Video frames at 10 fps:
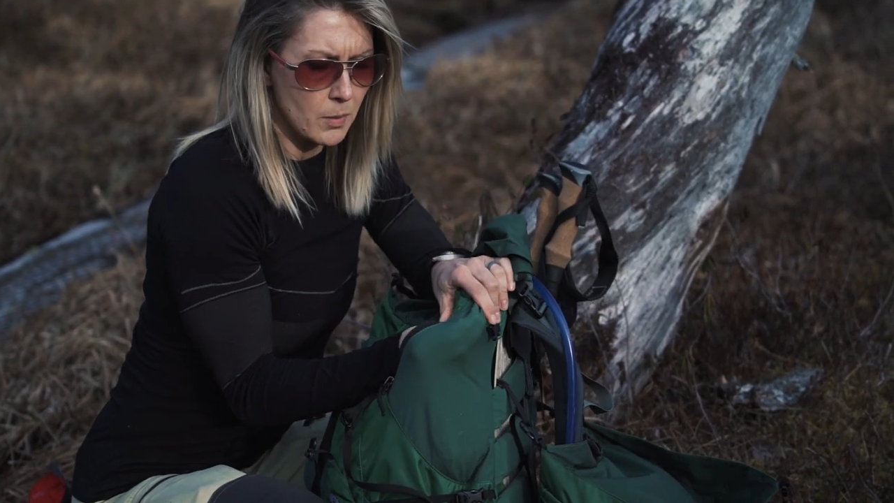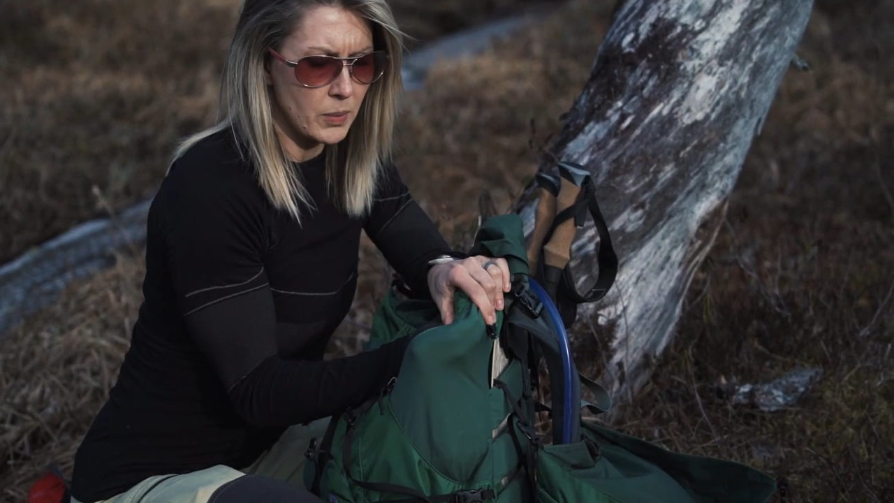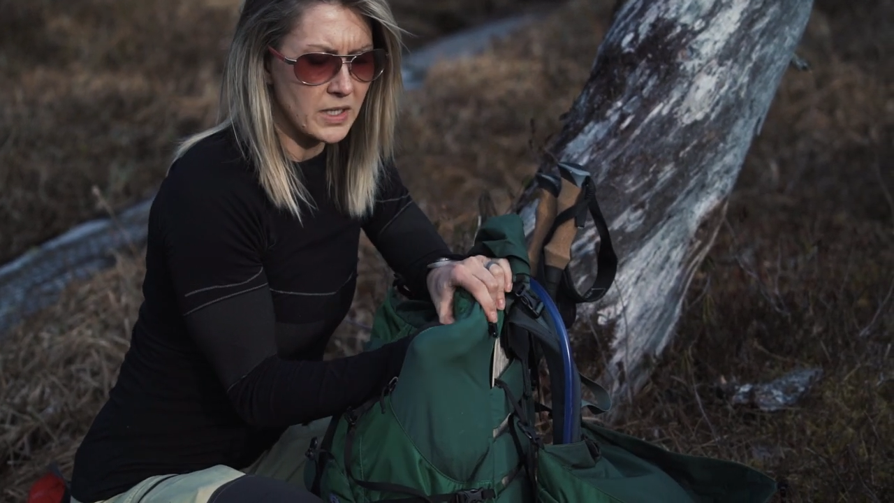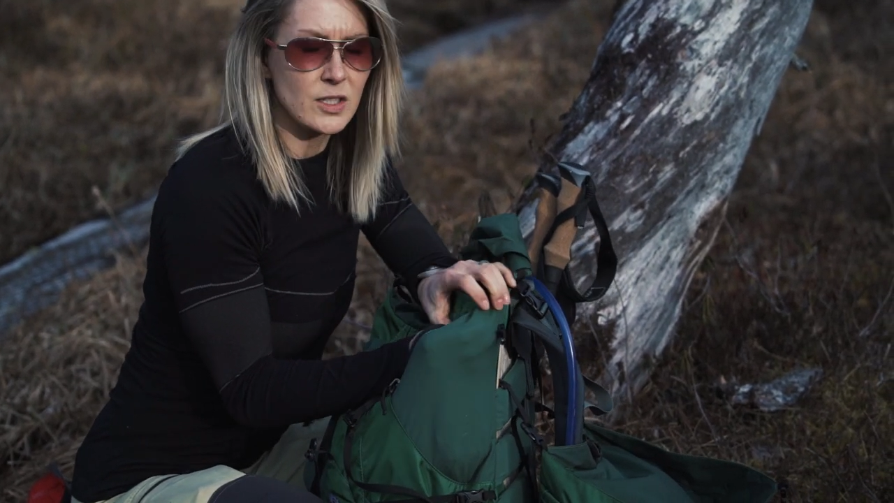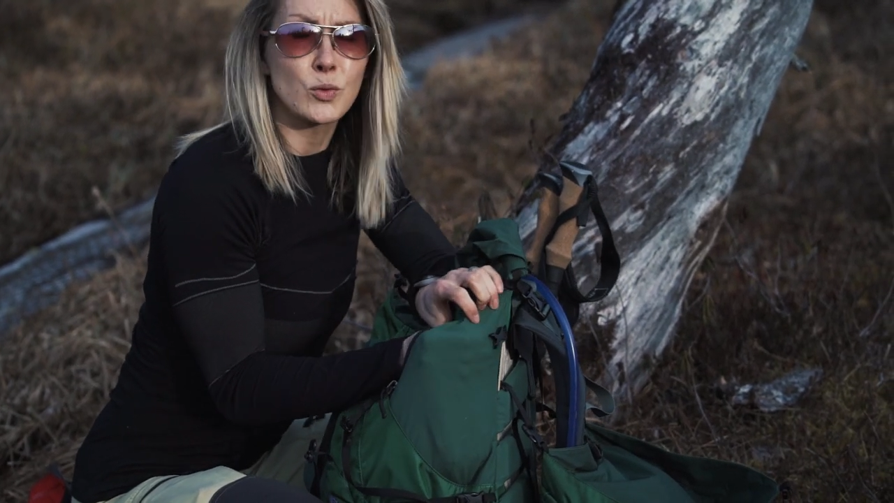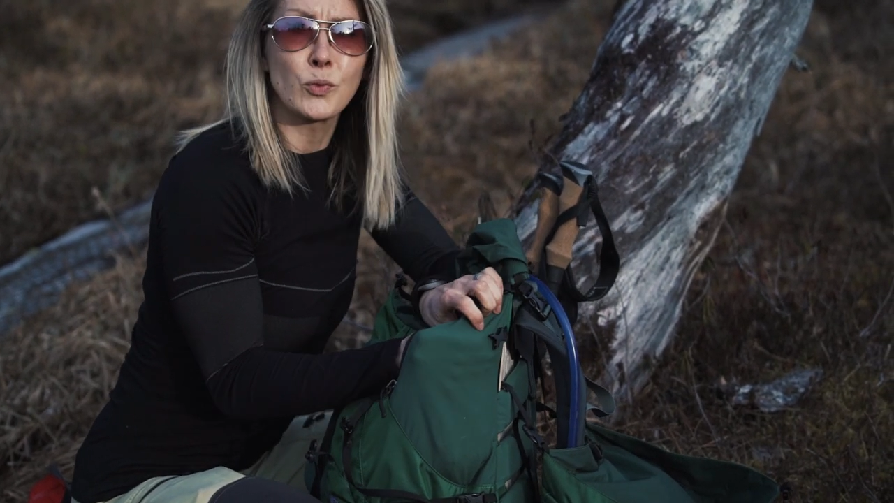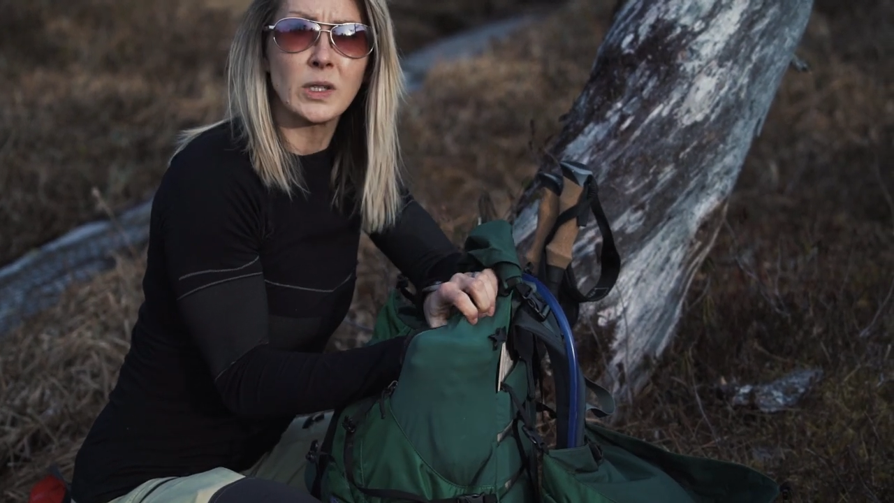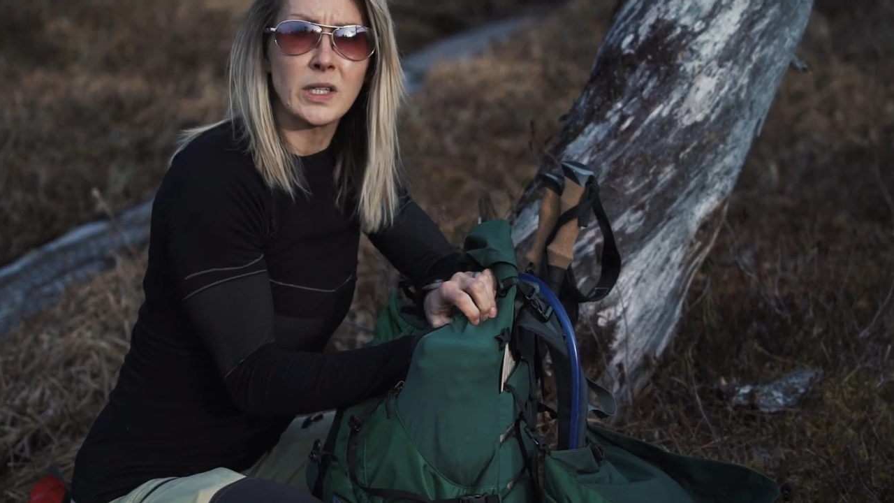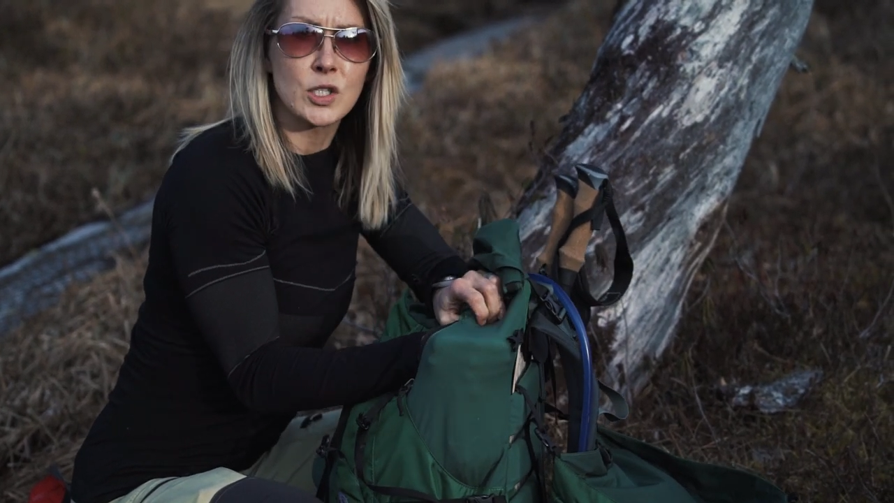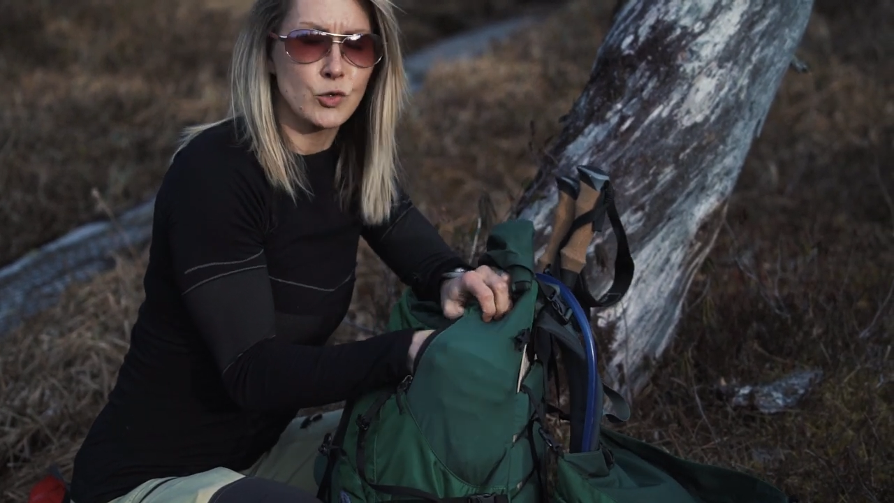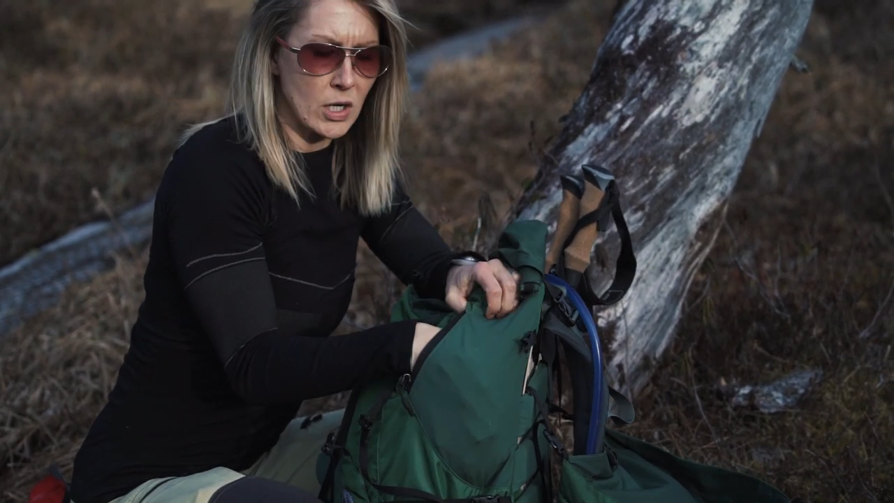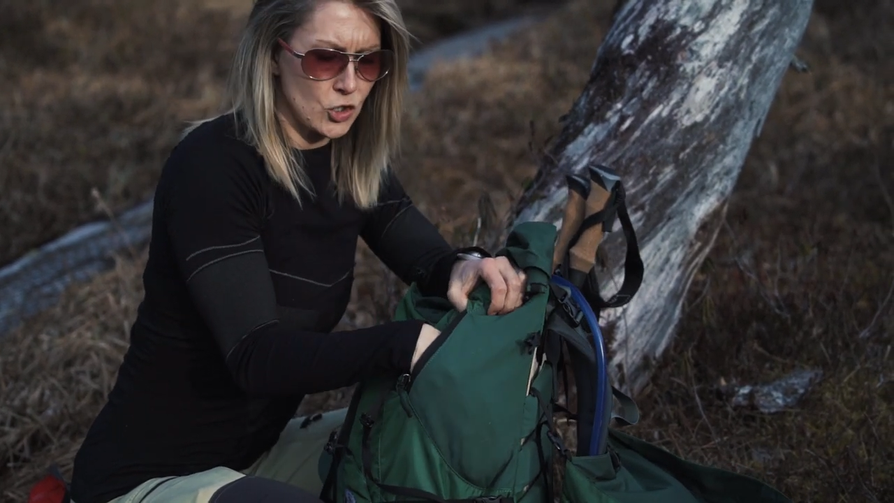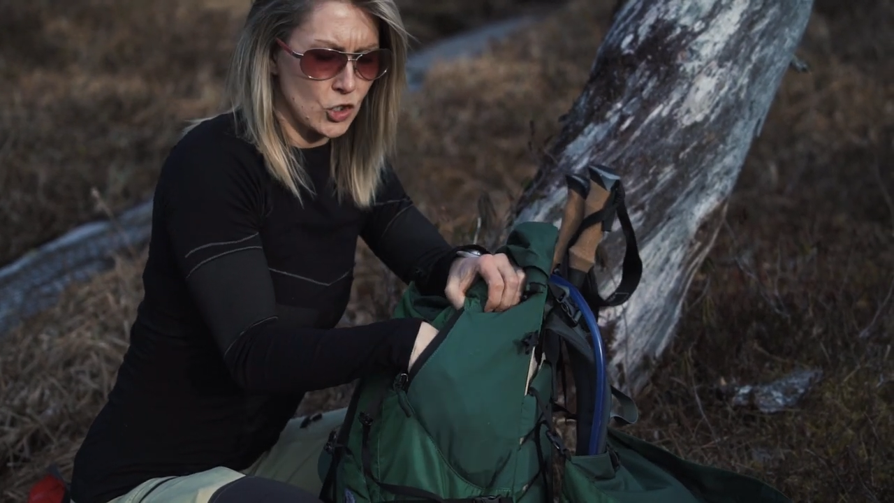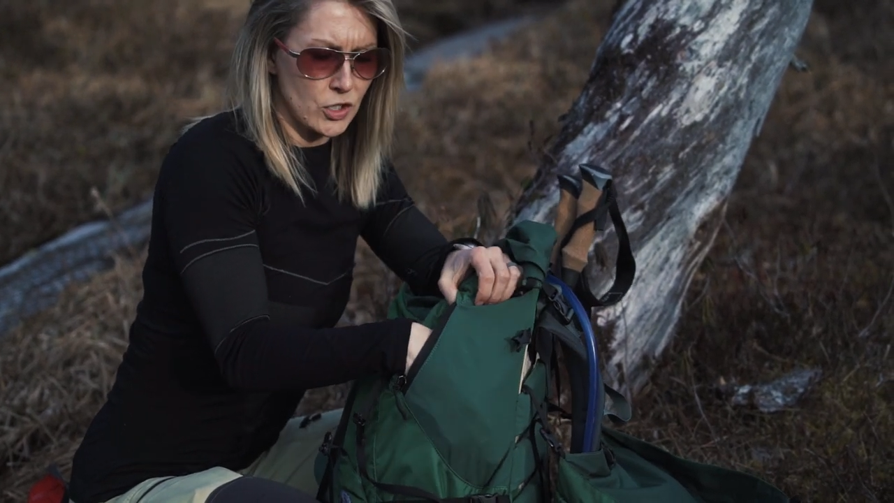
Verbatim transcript: but it's really stretchy.